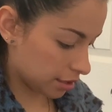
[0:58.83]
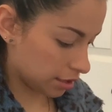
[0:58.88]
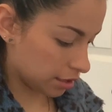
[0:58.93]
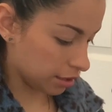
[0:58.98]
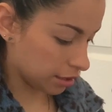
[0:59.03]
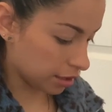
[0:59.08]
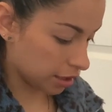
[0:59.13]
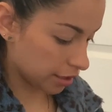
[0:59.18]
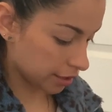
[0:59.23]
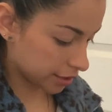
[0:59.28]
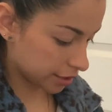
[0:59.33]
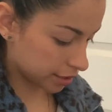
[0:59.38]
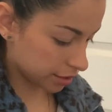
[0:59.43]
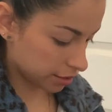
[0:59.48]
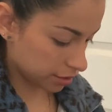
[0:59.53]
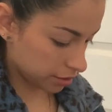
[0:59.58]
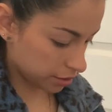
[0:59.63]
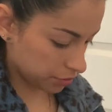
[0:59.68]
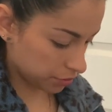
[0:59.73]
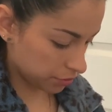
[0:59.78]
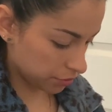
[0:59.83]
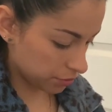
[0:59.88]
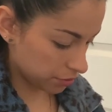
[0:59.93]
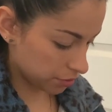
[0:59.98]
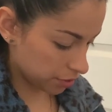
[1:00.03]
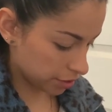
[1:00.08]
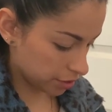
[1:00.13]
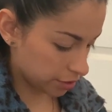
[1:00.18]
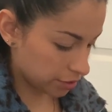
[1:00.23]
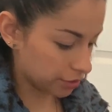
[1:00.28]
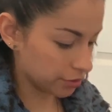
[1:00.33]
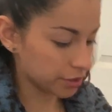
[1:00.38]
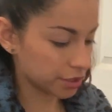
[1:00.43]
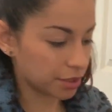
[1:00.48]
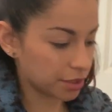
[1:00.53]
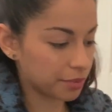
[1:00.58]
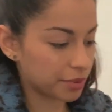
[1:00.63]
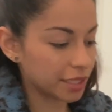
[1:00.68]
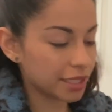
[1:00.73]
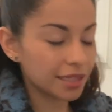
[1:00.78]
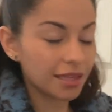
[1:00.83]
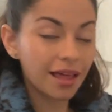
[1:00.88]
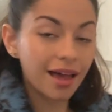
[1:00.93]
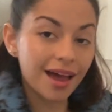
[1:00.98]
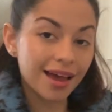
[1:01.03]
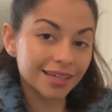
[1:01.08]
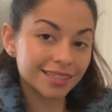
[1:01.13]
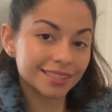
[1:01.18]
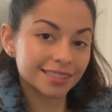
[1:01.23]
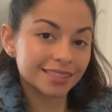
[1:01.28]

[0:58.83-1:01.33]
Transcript: looks. Ooh, those are pretty luxe.